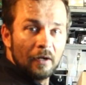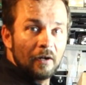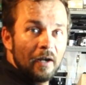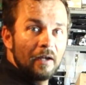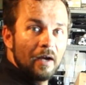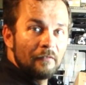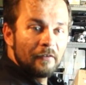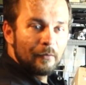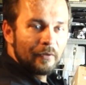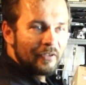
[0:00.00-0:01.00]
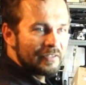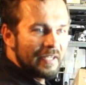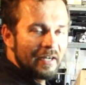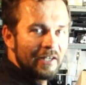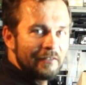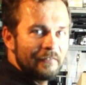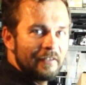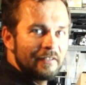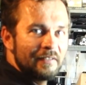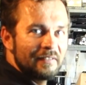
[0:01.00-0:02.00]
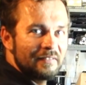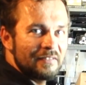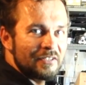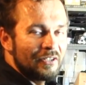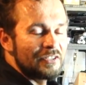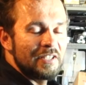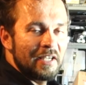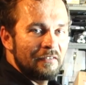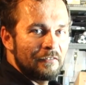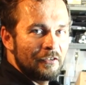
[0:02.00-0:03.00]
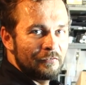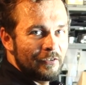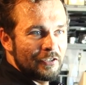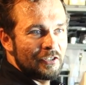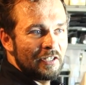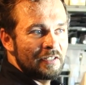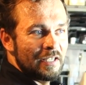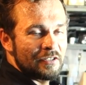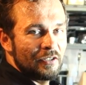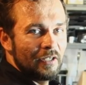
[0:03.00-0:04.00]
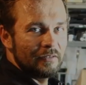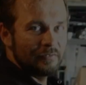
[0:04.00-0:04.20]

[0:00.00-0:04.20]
Alright, I think we looked at everything, So let's take it for the first test drive.